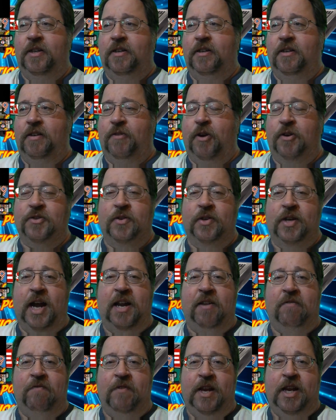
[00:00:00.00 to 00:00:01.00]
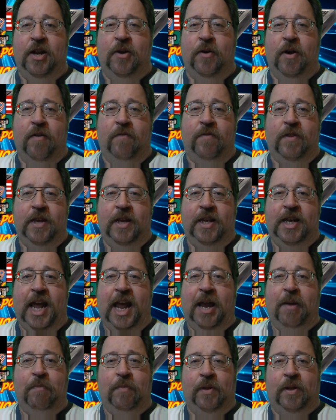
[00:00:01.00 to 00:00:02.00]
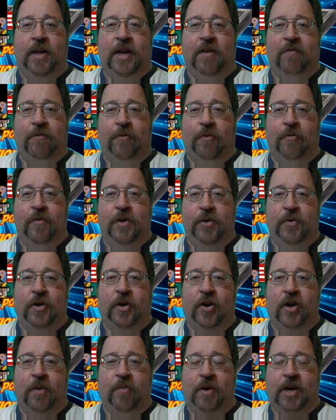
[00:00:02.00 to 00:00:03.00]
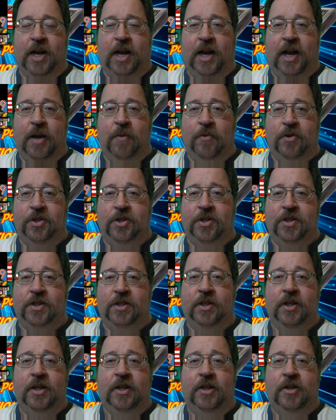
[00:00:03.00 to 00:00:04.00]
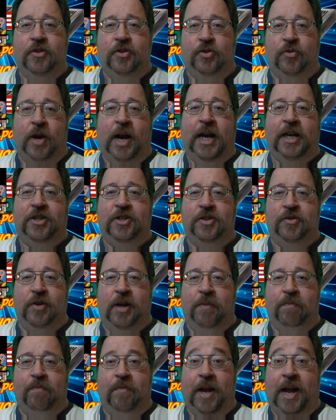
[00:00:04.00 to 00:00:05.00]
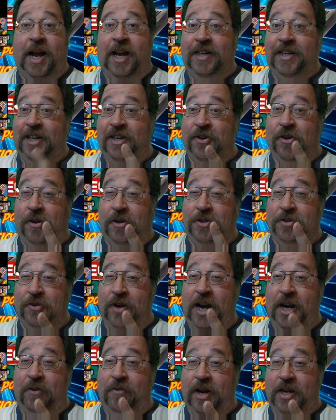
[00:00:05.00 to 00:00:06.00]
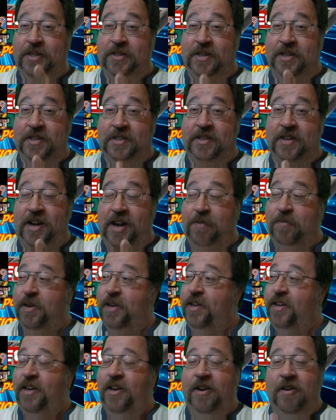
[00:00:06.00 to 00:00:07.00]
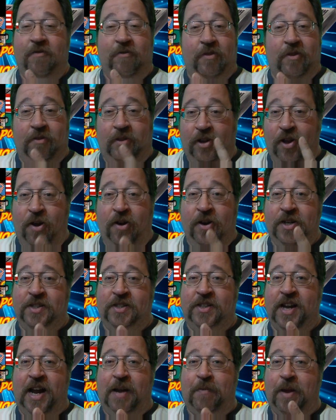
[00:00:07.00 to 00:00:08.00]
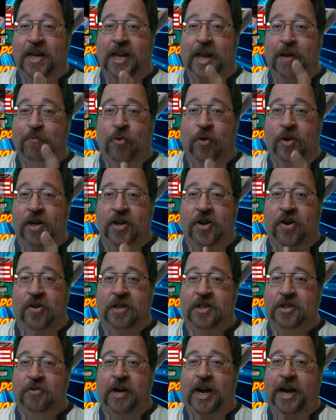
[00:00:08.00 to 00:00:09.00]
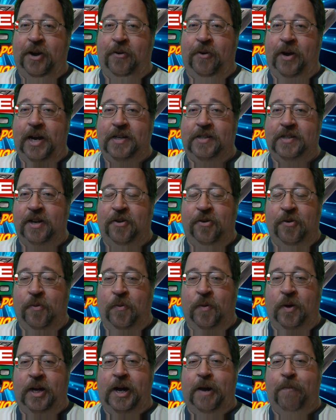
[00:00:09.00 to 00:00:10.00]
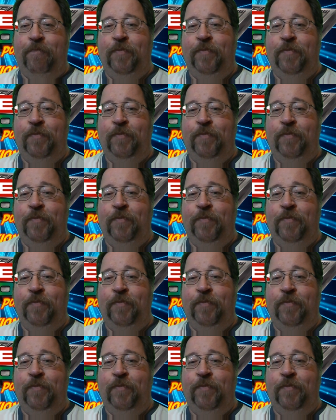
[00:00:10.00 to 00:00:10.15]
I've also got a video of the gameplay for video cart number 9, which is Drag Strip. I didn't call it Drag Race this time. For the longest time, I kept wanting to call it Drag Race. I don't know why.